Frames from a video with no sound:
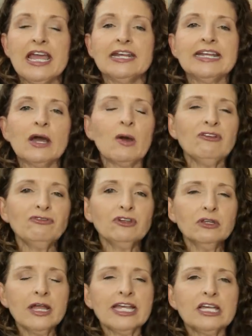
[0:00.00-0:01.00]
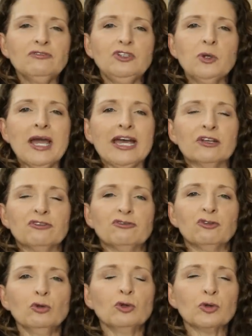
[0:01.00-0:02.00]
Now, I feel like if you had a
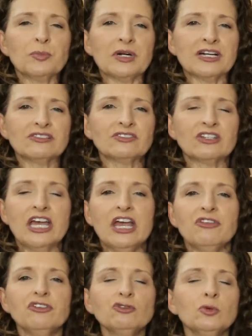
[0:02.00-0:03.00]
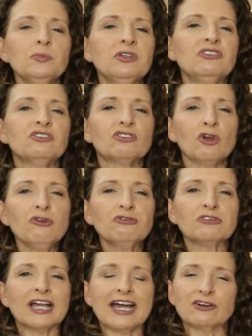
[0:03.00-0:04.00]
fuller bust, this would be so
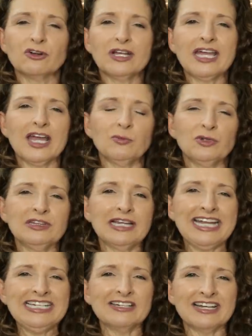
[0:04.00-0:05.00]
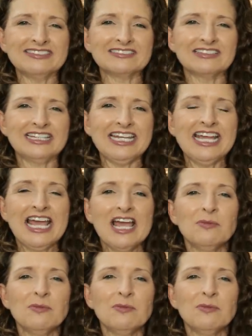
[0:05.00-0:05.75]
flattering and would lay nicely.